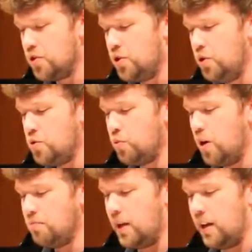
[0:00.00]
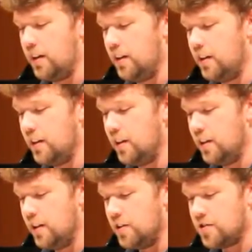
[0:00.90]
Choose one man
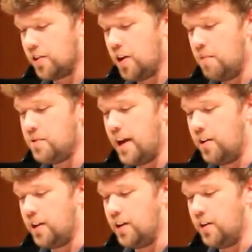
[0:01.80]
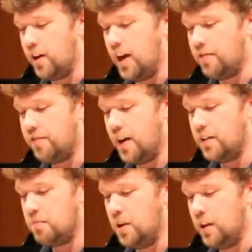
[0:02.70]
to come down here and
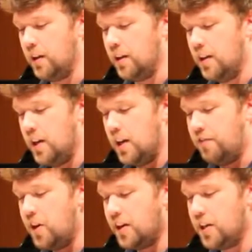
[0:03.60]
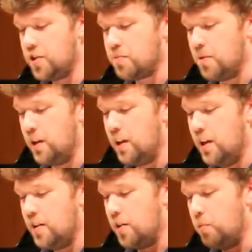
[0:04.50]
fight me. If he kills me,
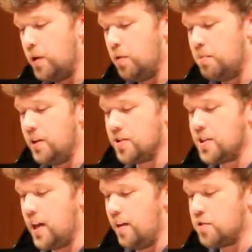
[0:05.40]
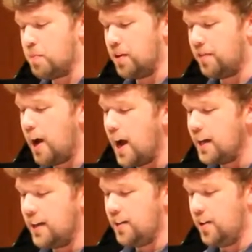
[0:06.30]
then we will be your slaves, but if
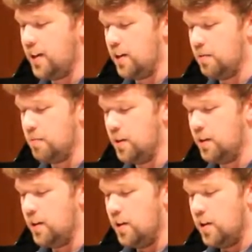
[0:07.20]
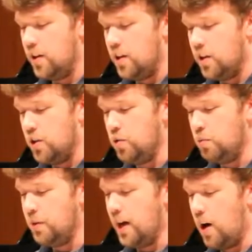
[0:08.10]
I kill him, you
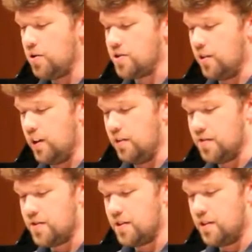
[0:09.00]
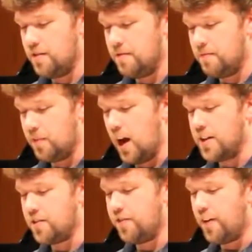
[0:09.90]
will be our slaves.
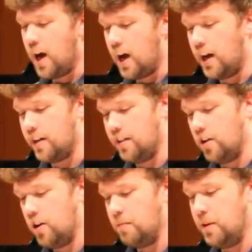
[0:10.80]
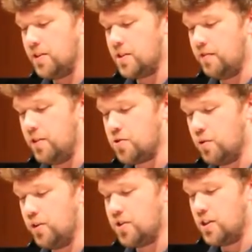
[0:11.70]
I defy the armies of
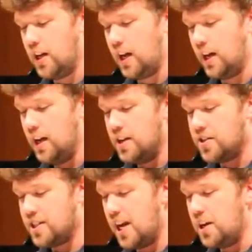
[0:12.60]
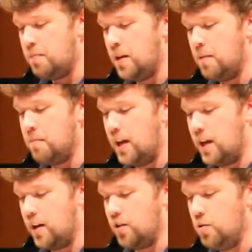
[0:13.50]
Israel today. Send me a
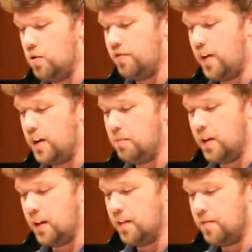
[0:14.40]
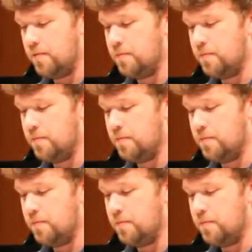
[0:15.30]
man who will fight me.